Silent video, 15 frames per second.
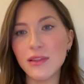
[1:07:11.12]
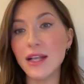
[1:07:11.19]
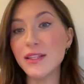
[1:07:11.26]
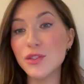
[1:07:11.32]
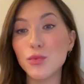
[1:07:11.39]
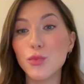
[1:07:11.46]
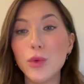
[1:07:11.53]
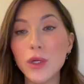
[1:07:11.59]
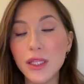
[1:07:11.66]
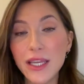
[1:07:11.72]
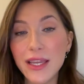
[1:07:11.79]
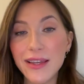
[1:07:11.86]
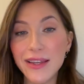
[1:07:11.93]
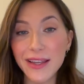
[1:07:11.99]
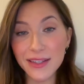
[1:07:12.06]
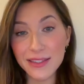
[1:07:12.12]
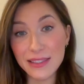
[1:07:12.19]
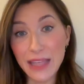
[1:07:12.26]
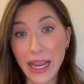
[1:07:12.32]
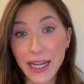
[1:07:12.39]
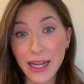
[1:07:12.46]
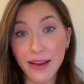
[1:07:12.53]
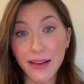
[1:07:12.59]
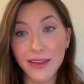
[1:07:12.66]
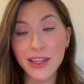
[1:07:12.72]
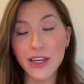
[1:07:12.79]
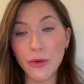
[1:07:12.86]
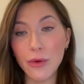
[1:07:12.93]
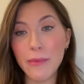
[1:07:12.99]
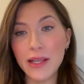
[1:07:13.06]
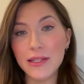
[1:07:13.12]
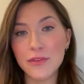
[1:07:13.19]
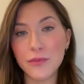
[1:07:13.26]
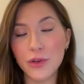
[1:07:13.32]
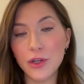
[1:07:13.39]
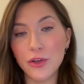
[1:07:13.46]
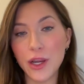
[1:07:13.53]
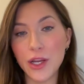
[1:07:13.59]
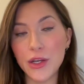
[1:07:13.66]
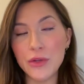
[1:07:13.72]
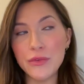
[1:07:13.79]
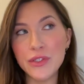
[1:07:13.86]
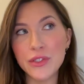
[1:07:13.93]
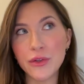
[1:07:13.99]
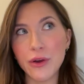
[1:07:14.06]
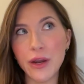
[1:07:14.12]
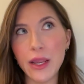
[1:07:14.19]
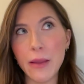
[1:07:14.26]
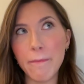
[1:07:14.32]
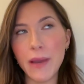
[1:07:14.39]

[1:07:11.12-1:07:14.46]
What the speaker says: That's really exciting. It makes for a great news story,